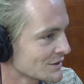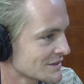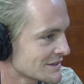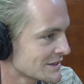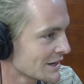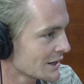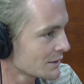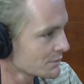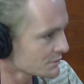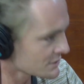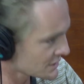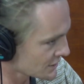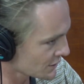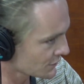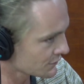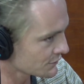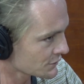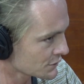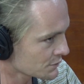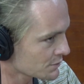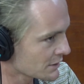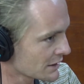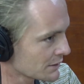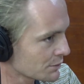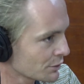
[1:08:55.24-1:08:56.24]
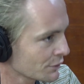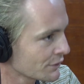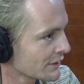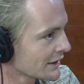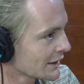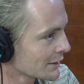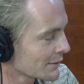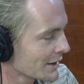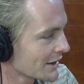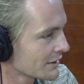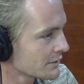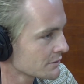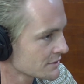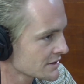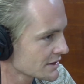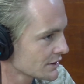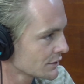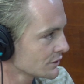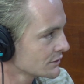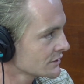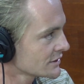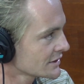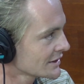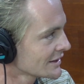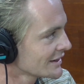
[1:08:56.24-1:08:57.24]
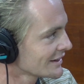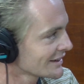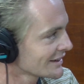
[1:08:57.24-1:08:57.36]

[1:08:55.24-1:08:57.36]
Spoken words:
Whereas dumb, selfish people think about themselves.